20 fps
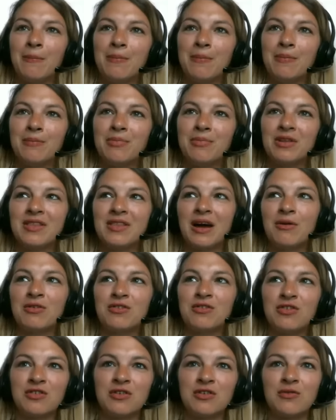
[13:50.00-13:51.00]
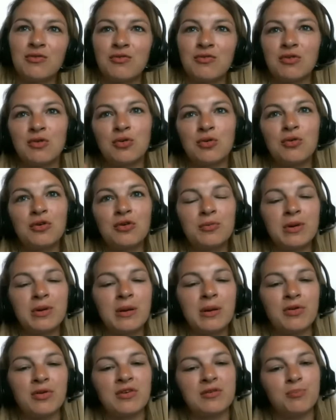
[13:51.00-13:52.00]
But that was just cool to be
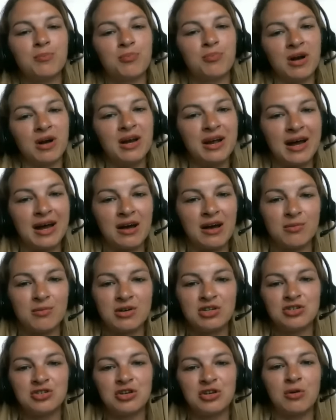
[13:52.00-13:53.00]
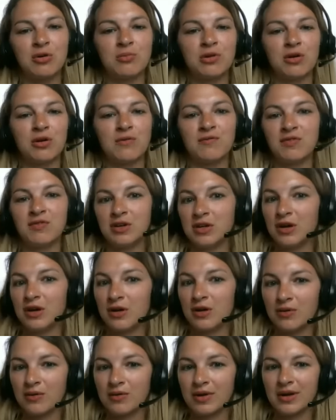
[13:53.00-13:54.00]
able to break out of my shell and be on
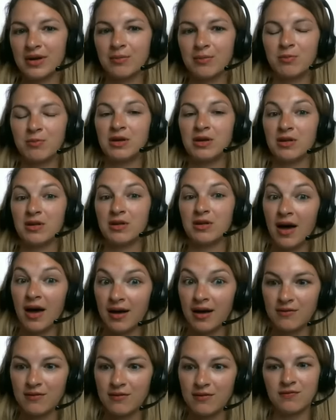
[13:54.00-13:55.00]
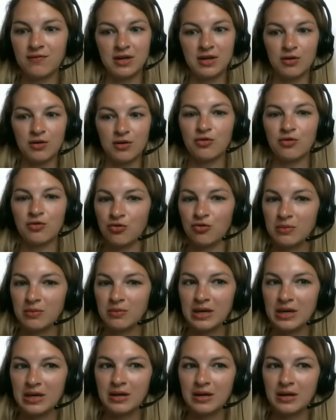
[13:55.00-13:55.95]
video, like be live video streaming.